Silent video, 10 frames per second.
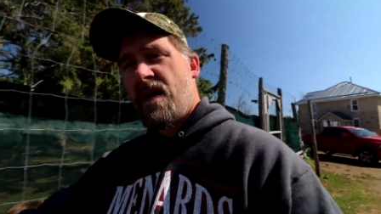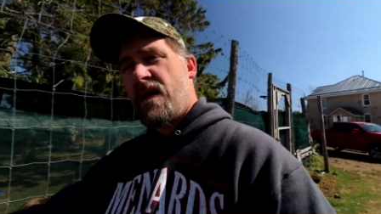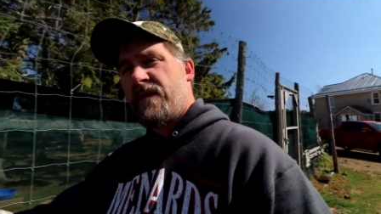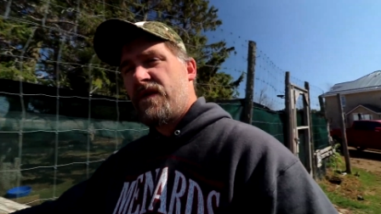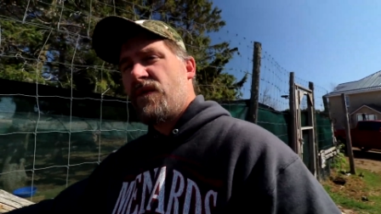
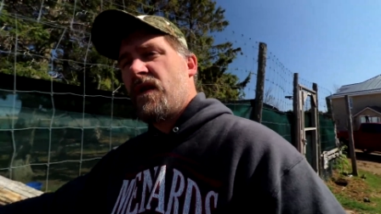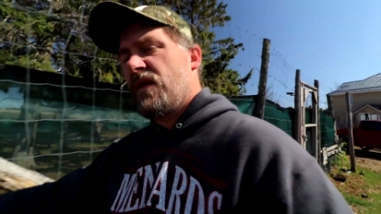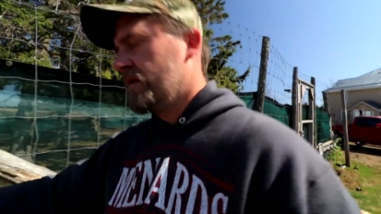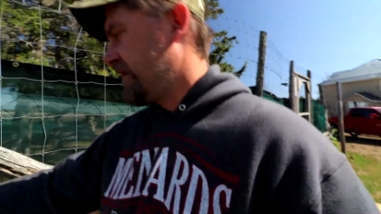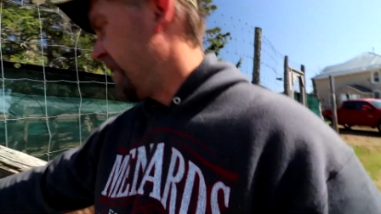however you want to
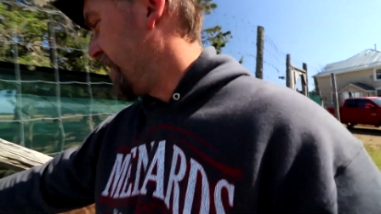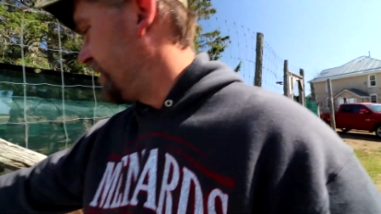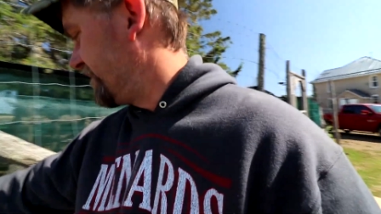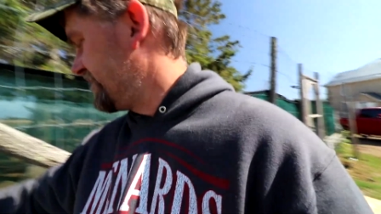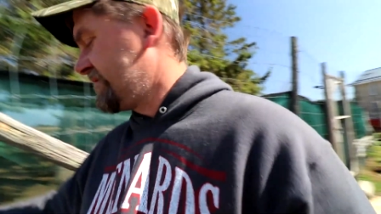look at it.
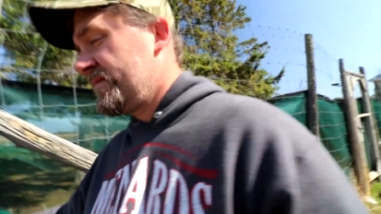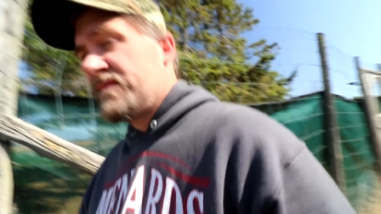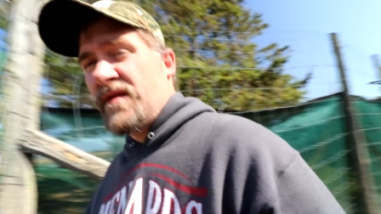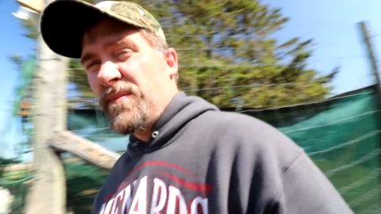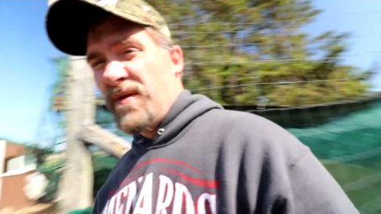
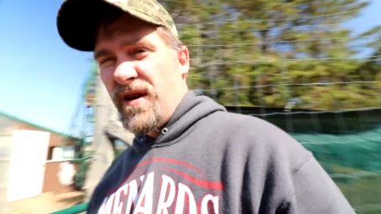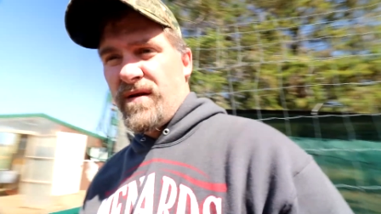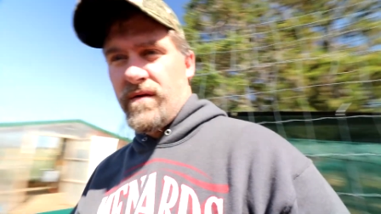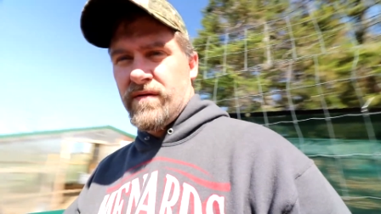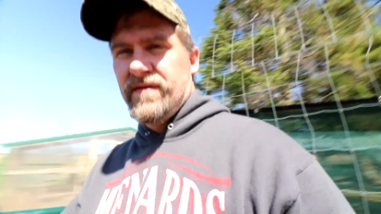They're pretty
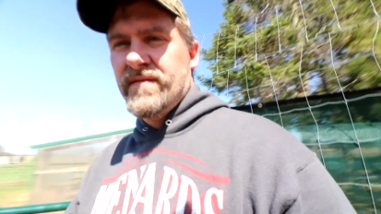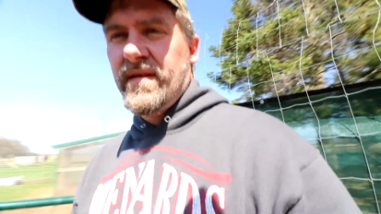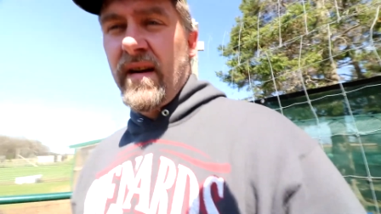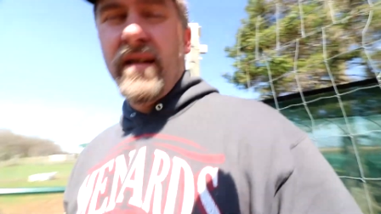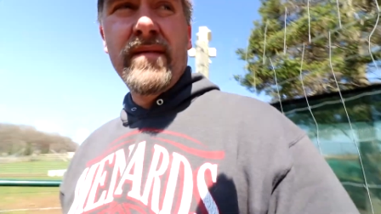close,
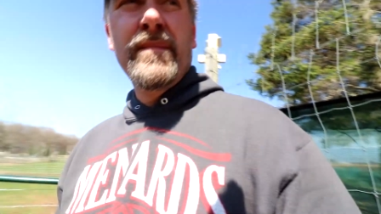okay?